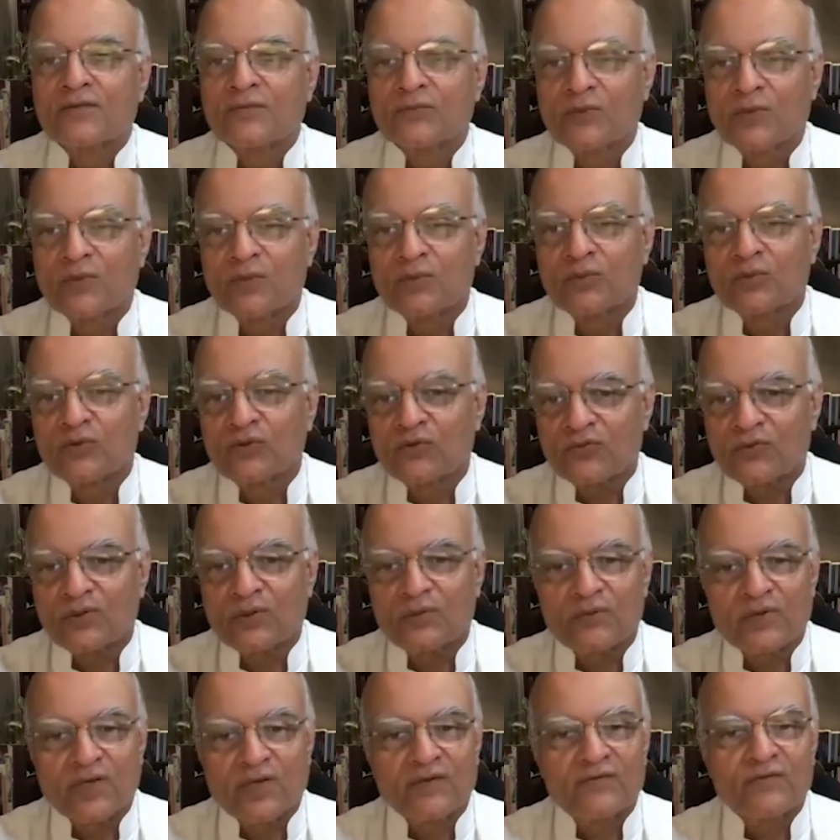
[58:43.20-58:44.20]
We moved
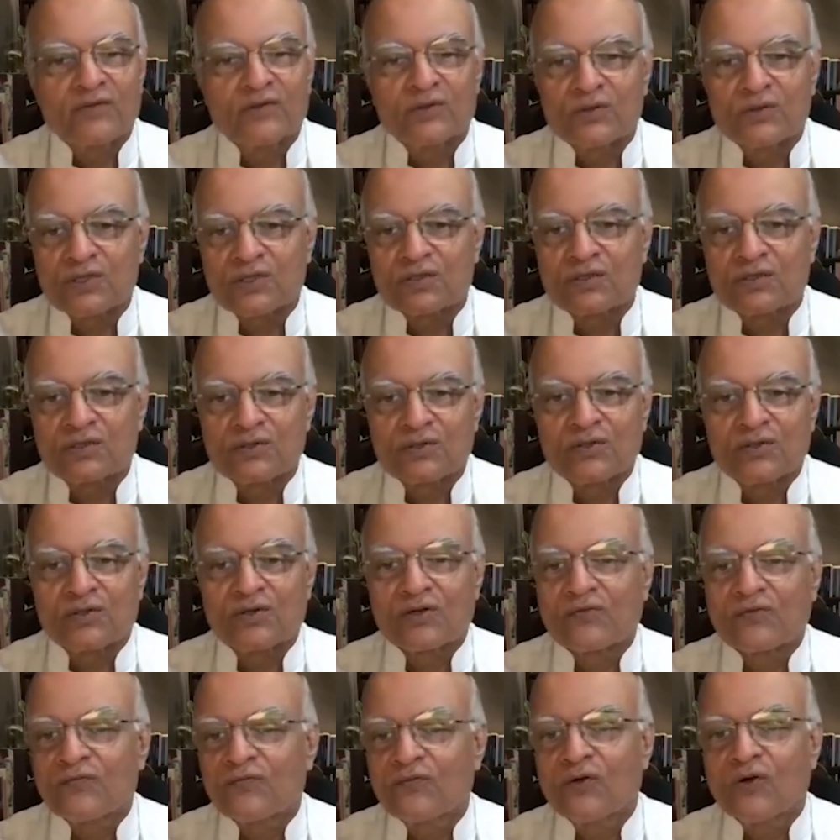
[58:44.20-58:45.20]
from revolution to
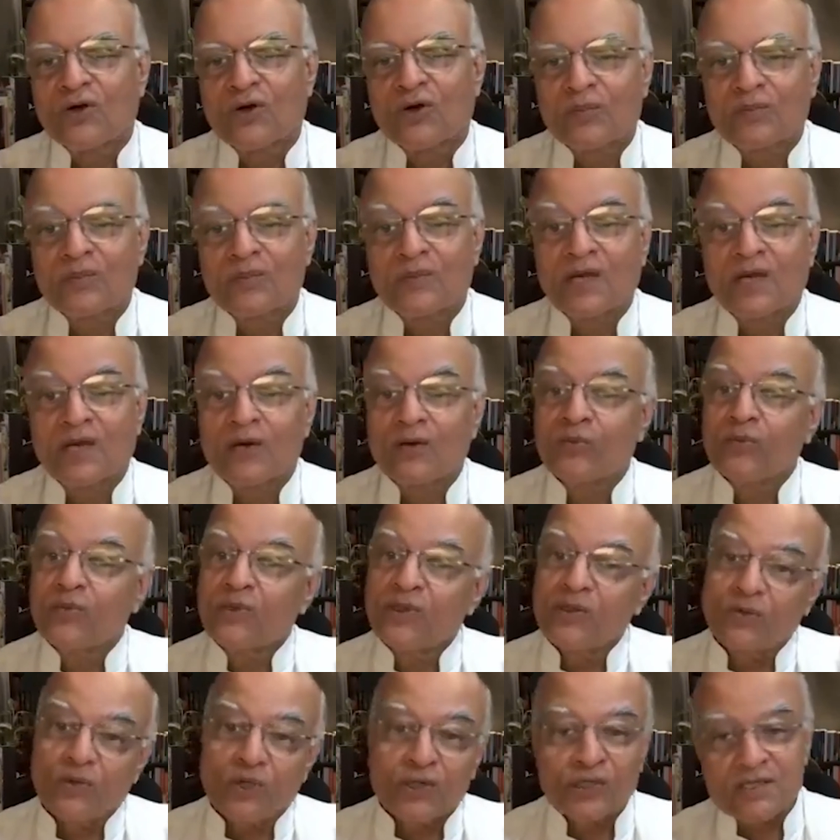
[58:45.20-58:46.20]
reform. Now
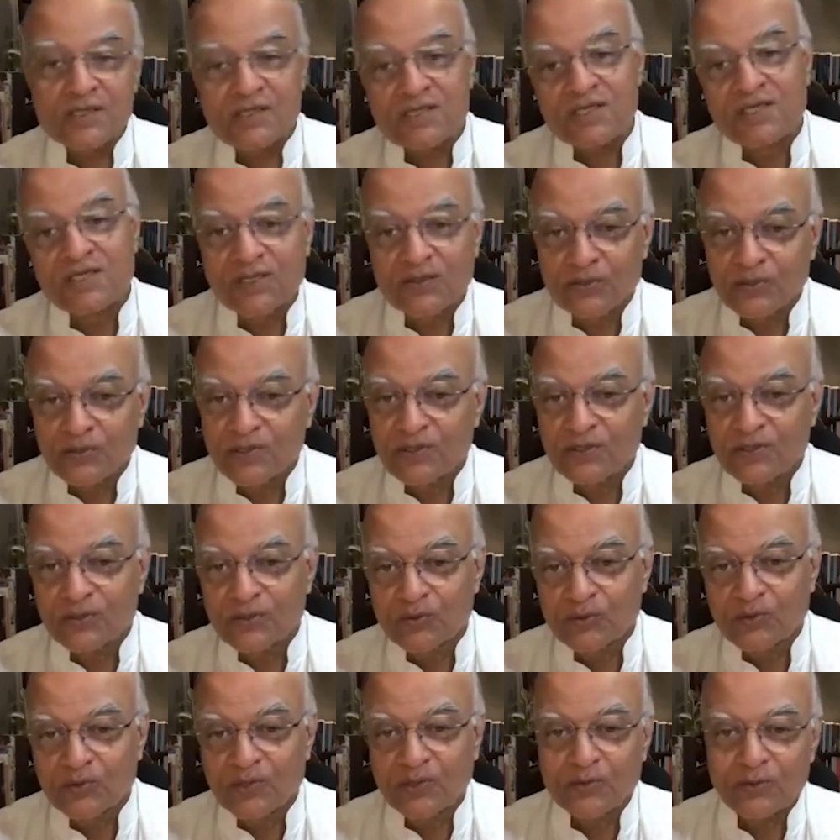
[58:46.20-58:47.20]
we want a seat with you.
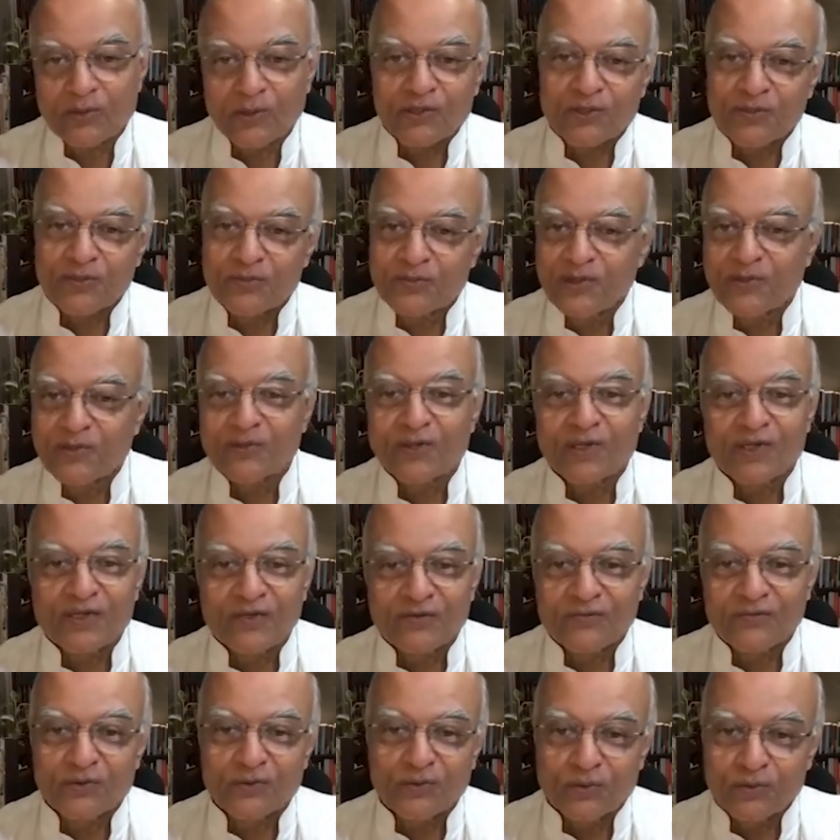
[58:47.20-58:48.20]
We want to be one
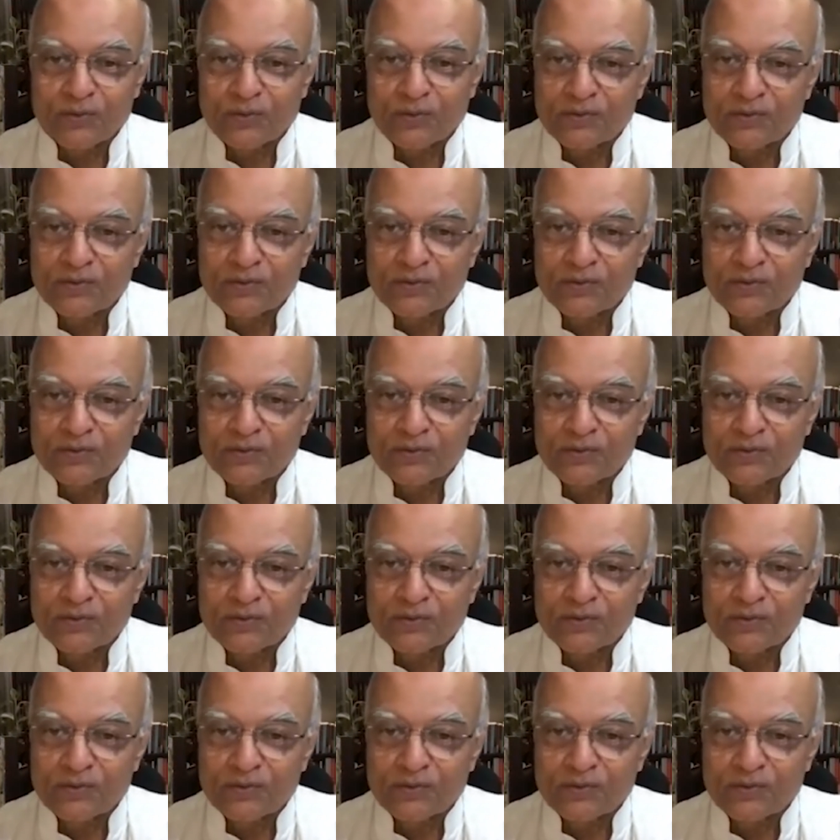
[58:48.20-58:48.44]
of you.